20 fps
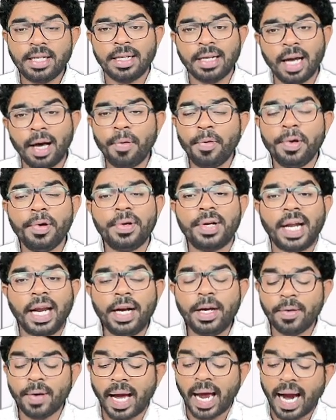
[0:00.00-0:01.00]
Now you try
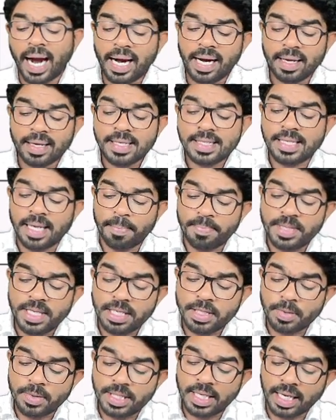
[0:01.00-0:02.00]
to add
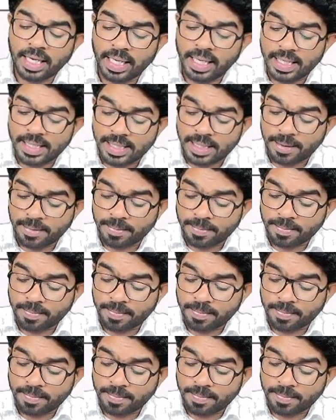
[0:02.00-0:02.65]
subjects which are easy.